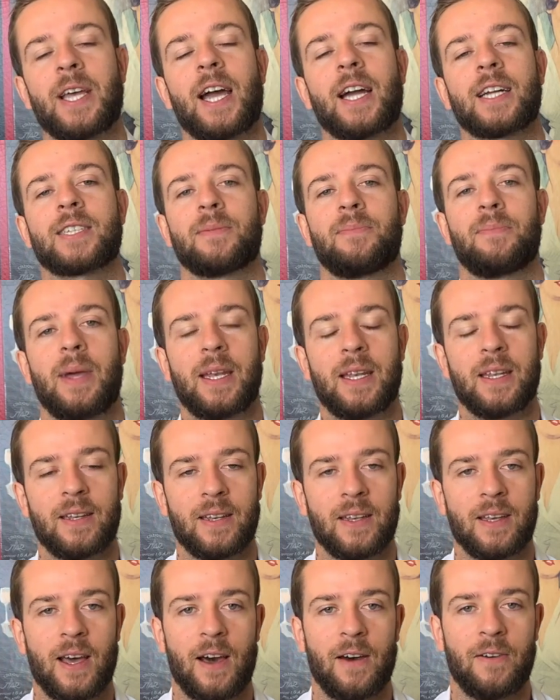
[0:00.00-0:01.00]
Act made
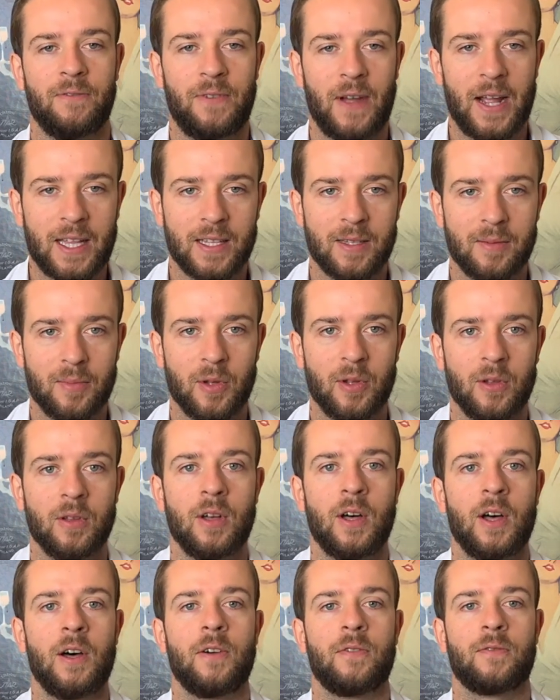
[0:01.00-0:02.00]
it
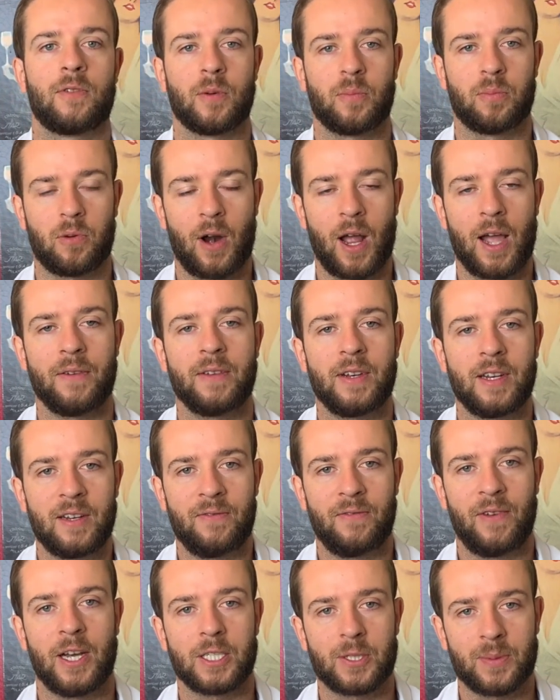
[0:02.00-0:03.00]
available for private
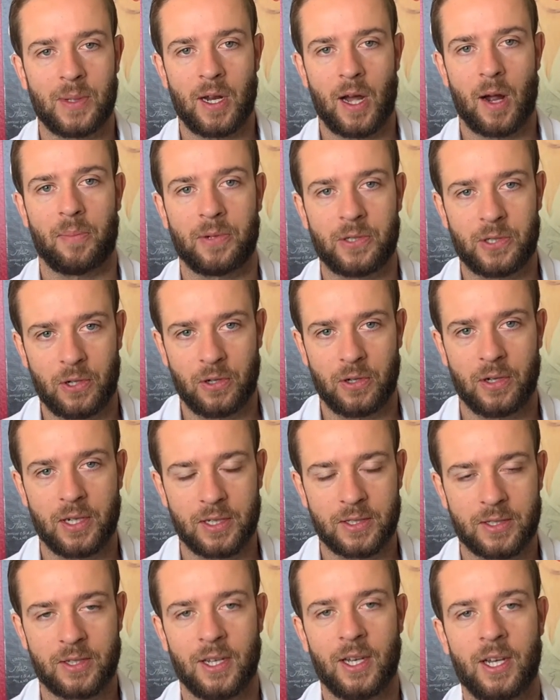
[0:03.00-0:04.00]
investment
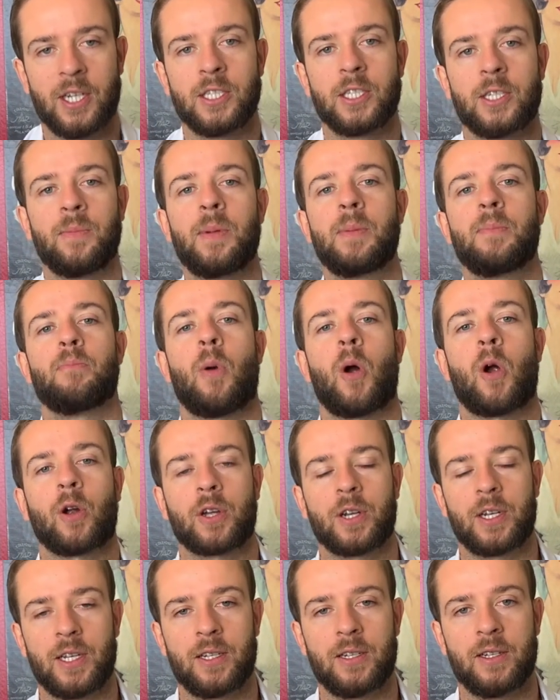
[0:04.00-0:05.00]
opportunities to be
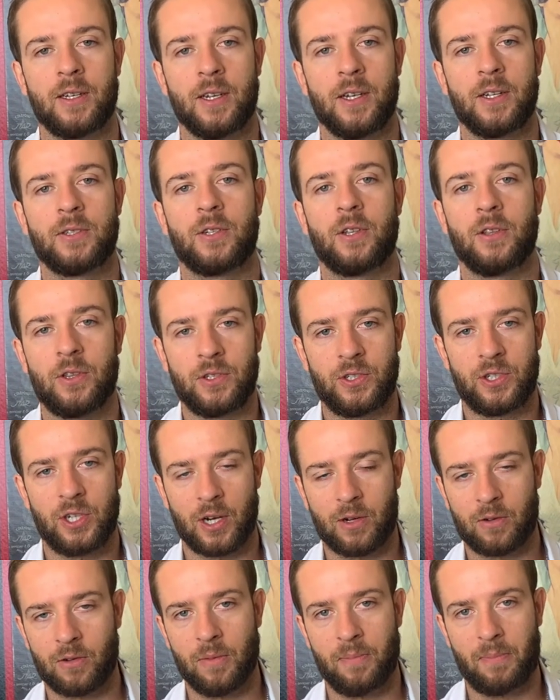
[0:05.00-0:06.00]
marketed to the
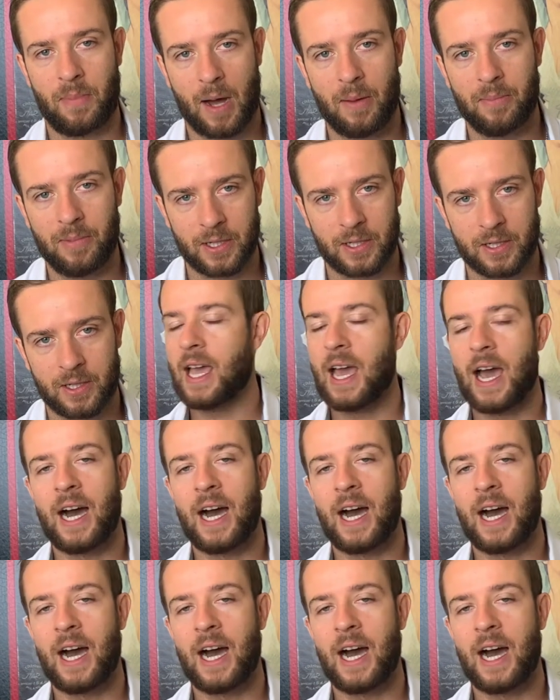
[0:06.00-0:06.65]
general public.